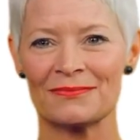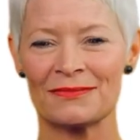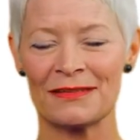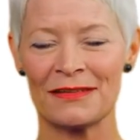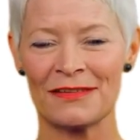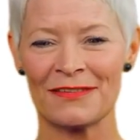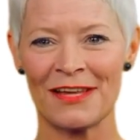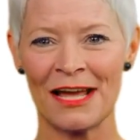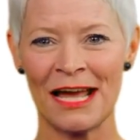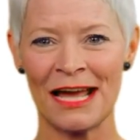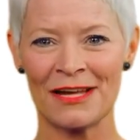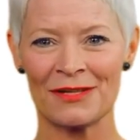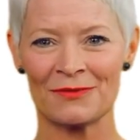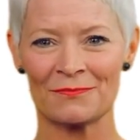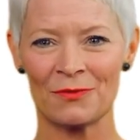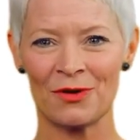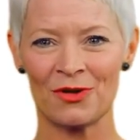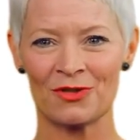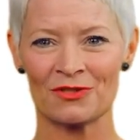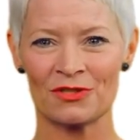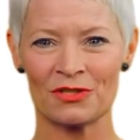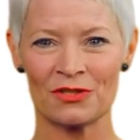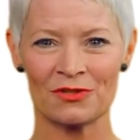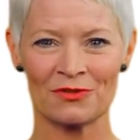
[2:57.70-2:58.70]
Then
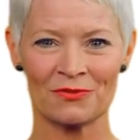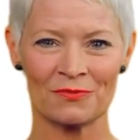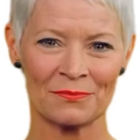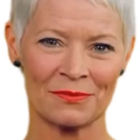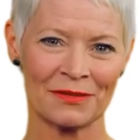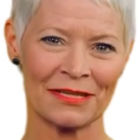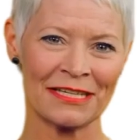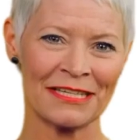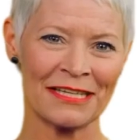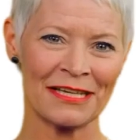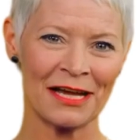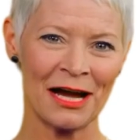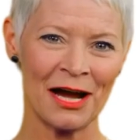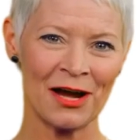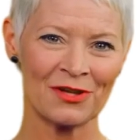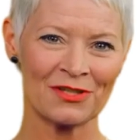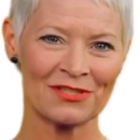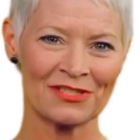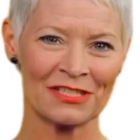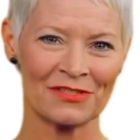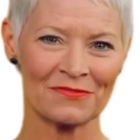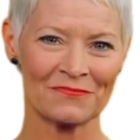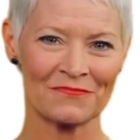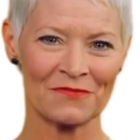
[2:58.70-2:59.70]
build a unique
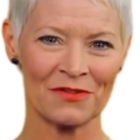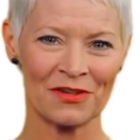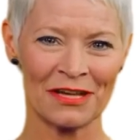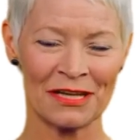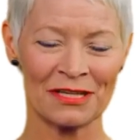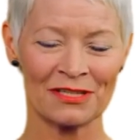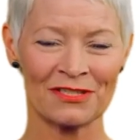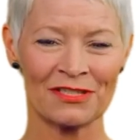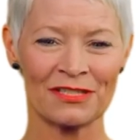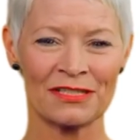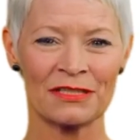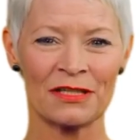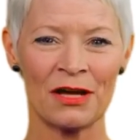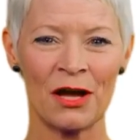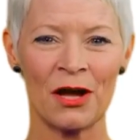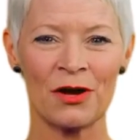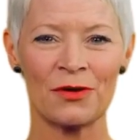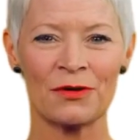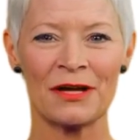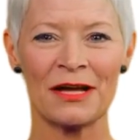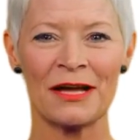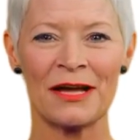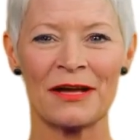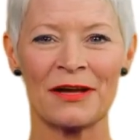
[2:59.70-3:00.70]
narrative for each
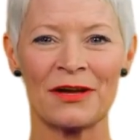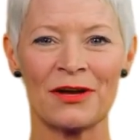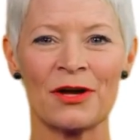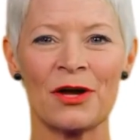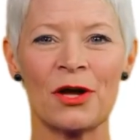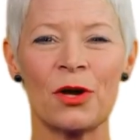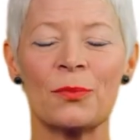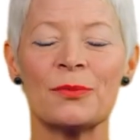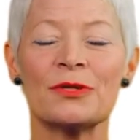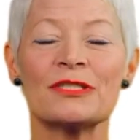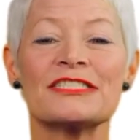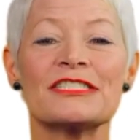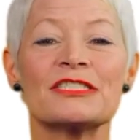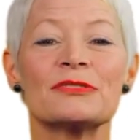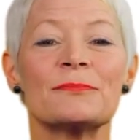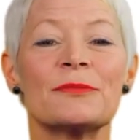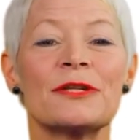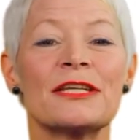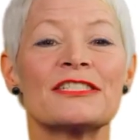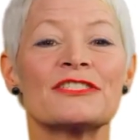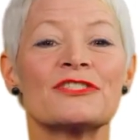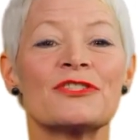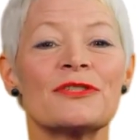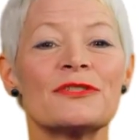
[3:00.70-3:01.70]
scenario, which is
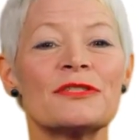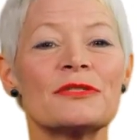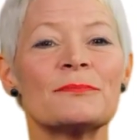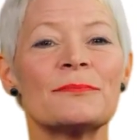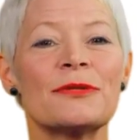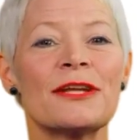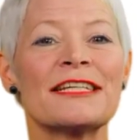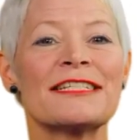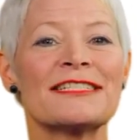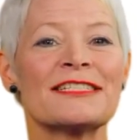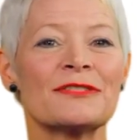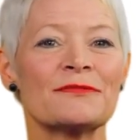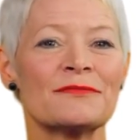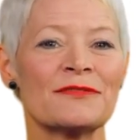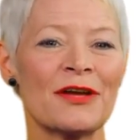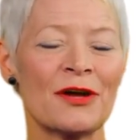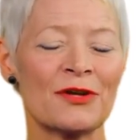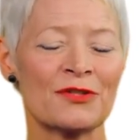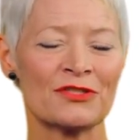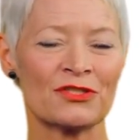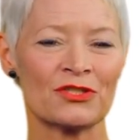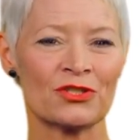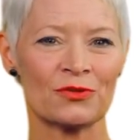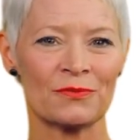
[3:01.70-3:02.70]
based on the mix of
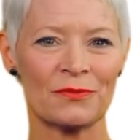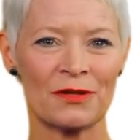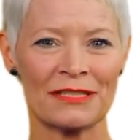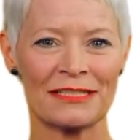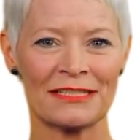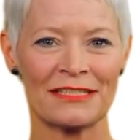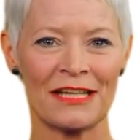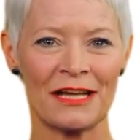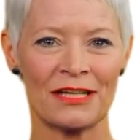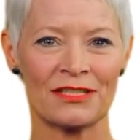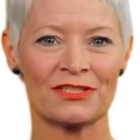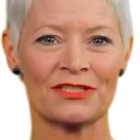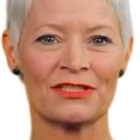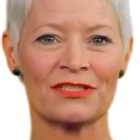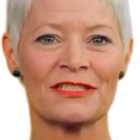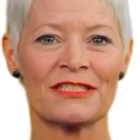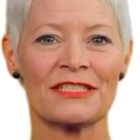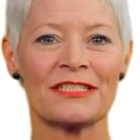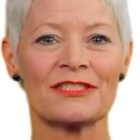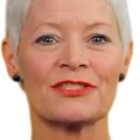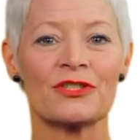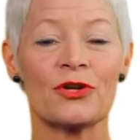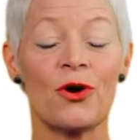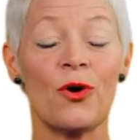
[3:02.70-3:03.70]
those two
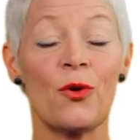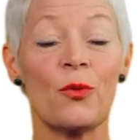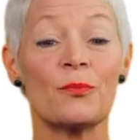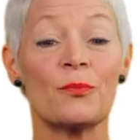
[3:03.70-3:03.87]
uncertainties or